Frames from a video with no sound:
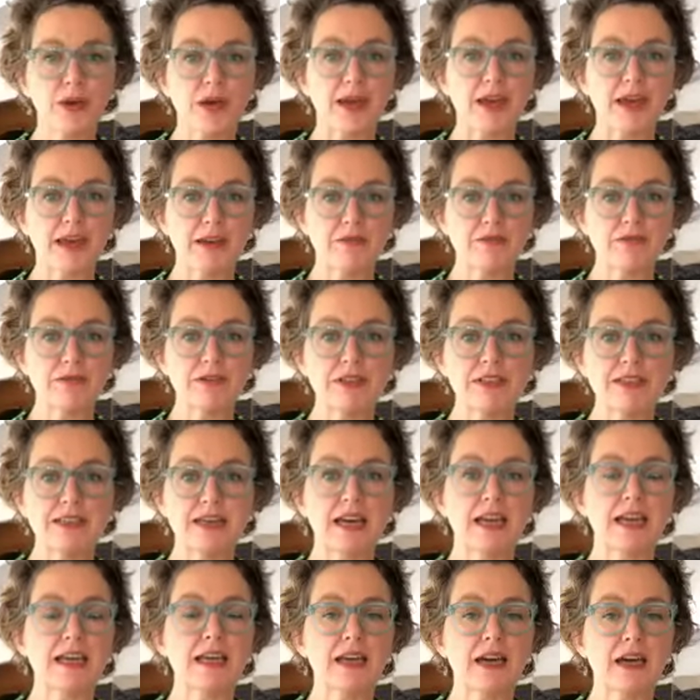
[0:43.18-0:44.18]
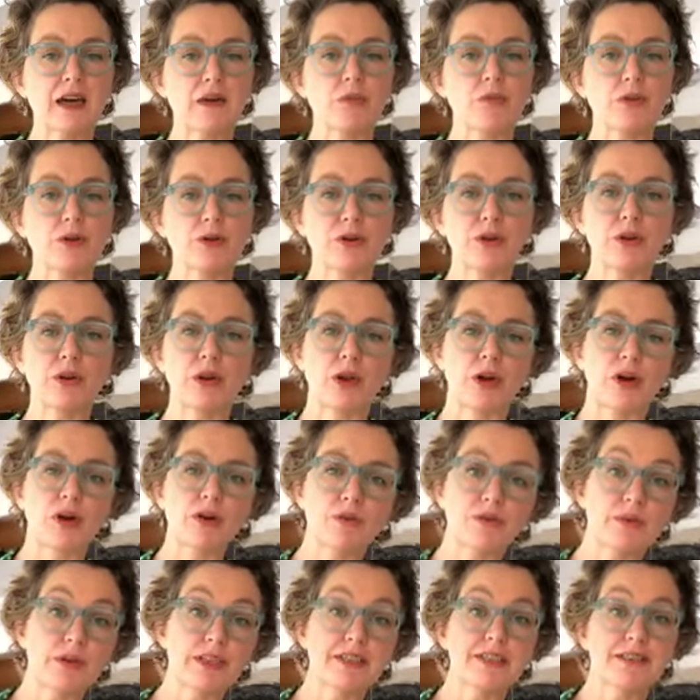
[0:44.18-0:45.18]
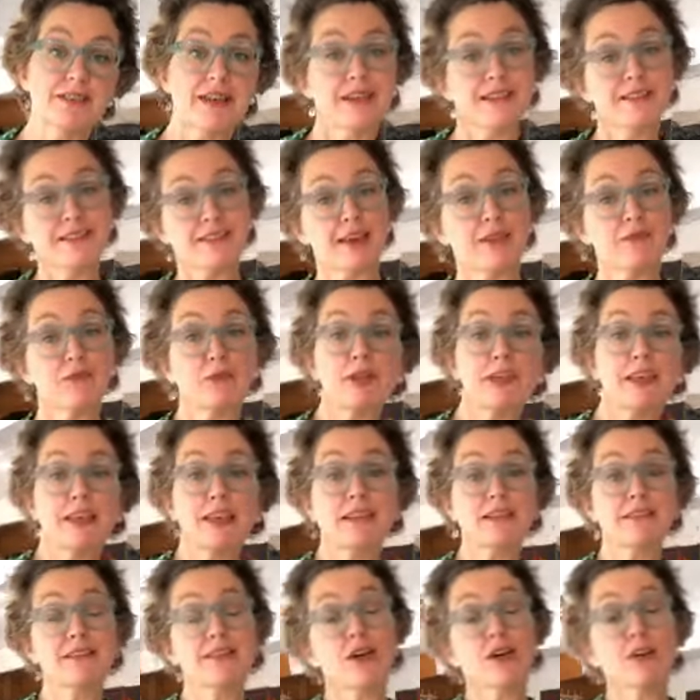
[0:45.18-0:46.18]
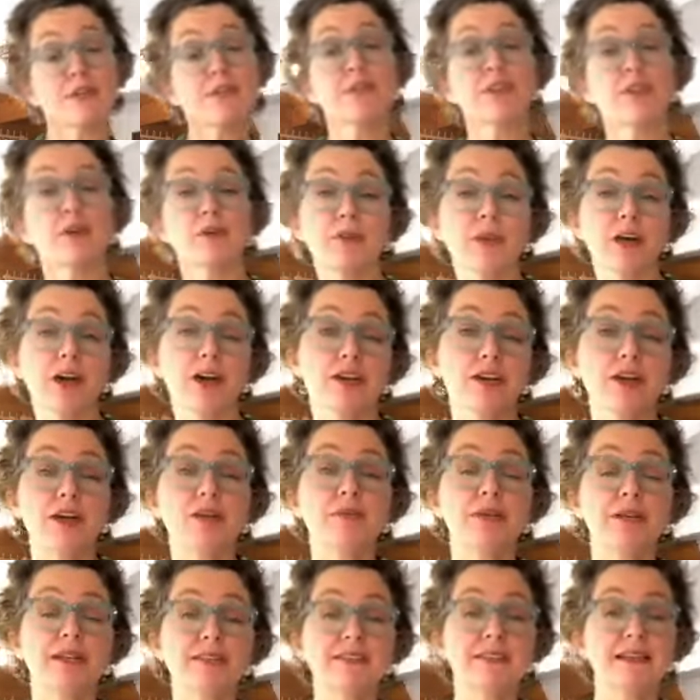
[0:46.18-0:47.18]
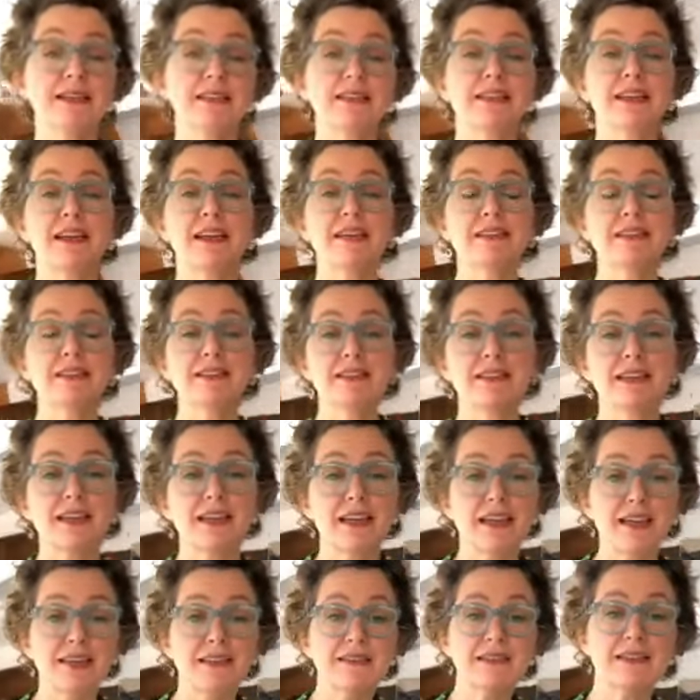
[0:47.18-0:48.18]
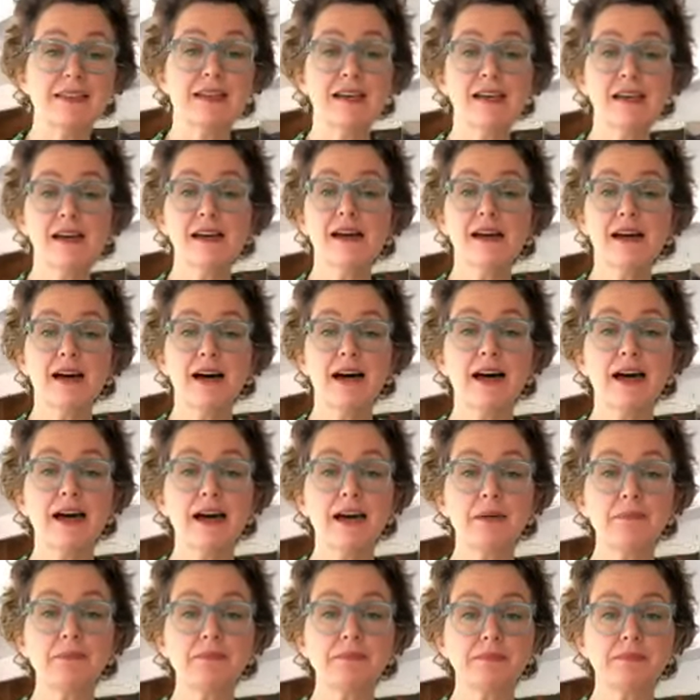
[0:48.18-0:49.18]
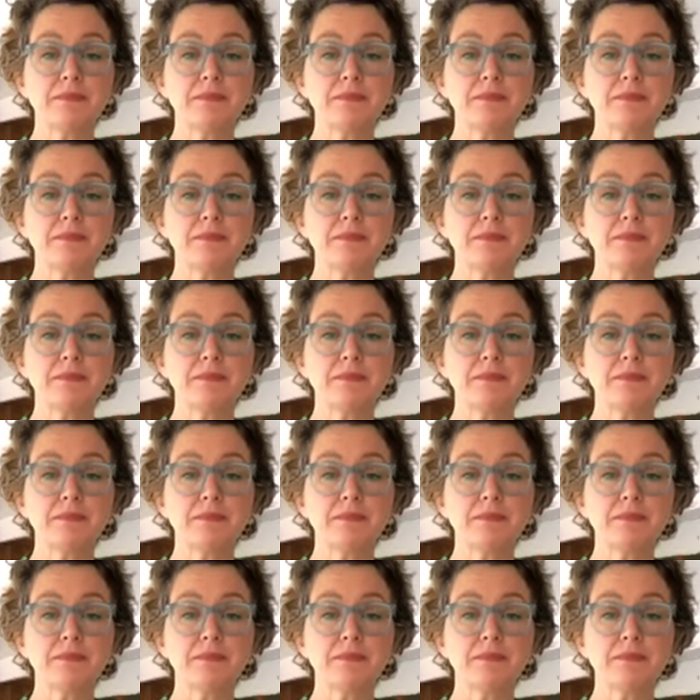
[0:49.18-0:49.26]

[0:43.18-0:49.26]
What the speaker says: every day at 1 o'clock, weekdays have weekends off, so I know when a Saturday and a Sunday is. Hi